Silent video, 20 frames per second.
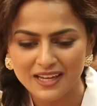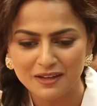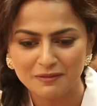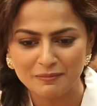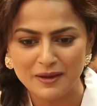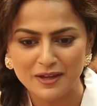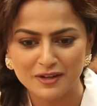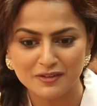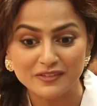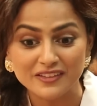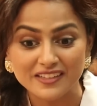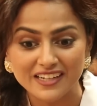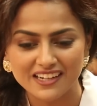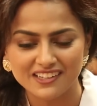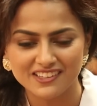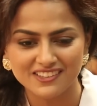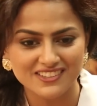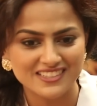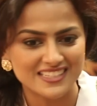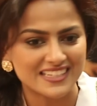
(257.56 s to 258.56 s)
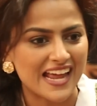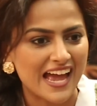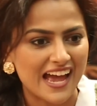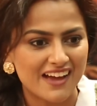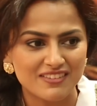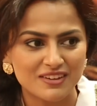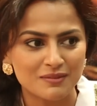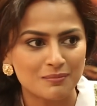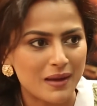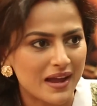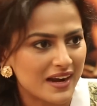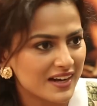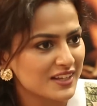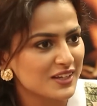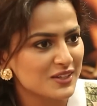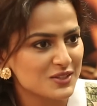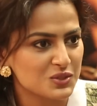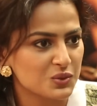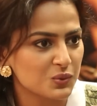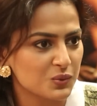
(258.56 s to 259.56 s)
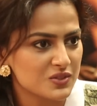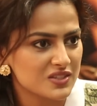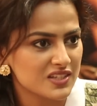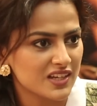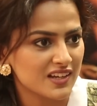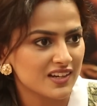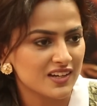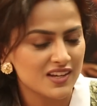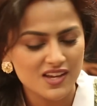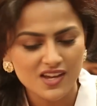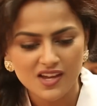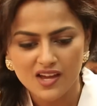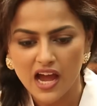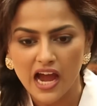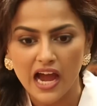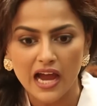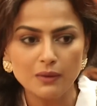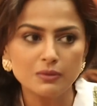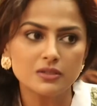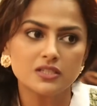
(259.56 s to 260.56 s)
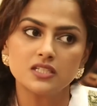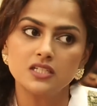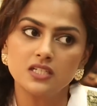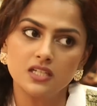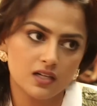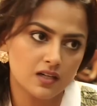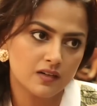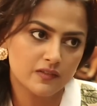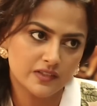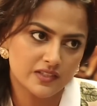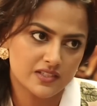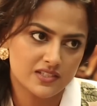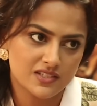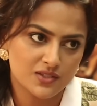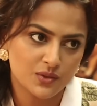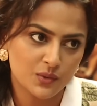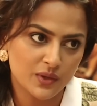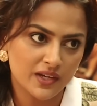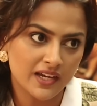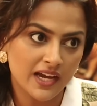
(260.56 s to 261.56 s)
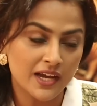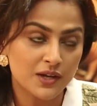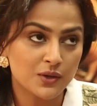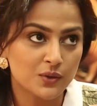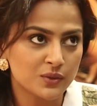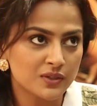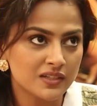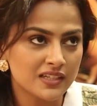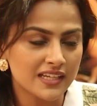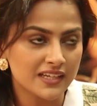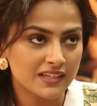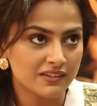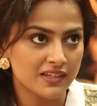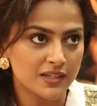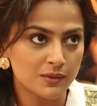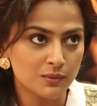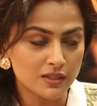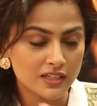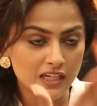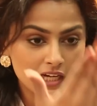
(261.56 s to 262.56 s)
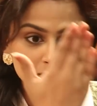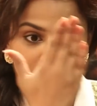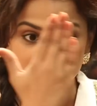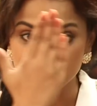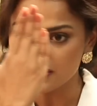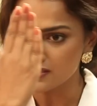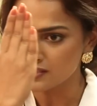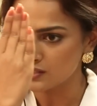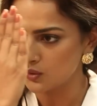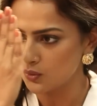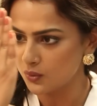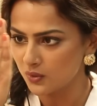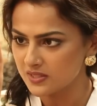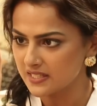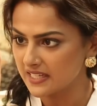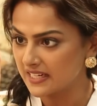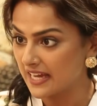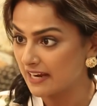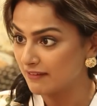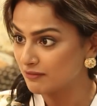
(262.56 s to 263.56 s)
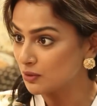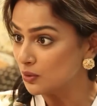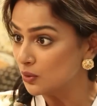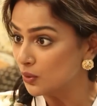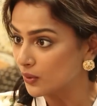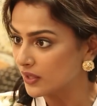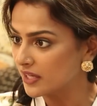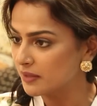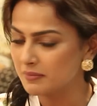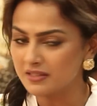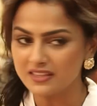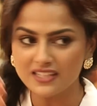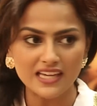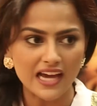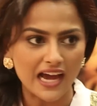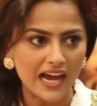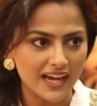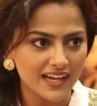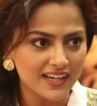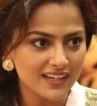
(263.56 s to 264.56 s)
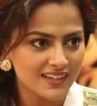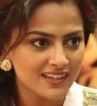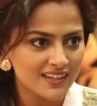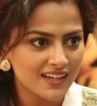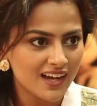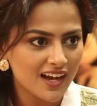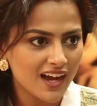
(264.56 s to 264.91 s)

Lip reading: like pair of directors and having Maddy as co-star. I was nervous, okay? I couldn't, like, he would come this close and I have to look him in the eye.